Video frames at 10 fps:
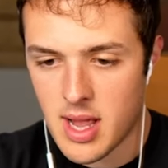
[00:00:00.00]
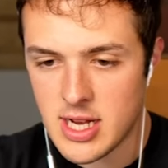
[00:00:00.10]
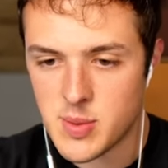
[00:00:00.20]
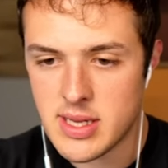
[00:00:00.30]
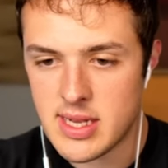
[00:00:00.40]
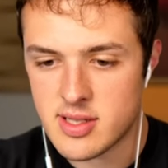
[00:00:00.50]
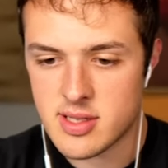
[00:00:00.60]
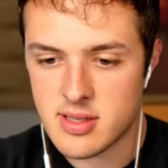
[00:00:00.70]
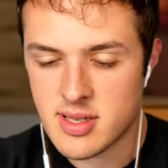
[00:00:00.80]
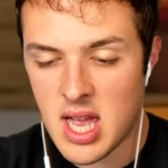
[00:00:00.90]
gosh, wait, that's
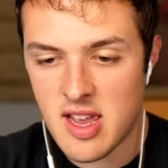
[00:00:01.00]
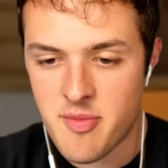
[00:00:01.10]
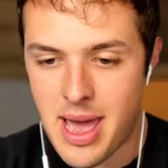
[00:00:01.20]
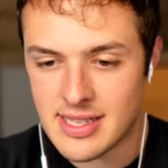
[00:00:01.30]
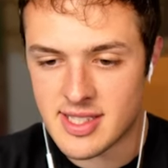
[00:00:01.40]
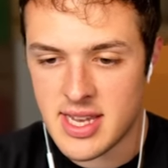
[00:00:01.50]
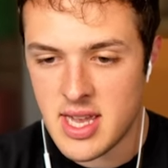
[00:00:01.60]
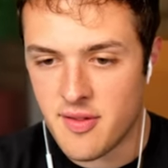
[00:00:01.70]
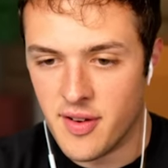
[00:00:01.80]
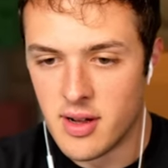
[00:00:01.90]
Caveman
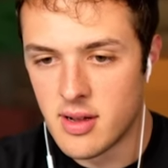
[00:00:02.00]
Steve.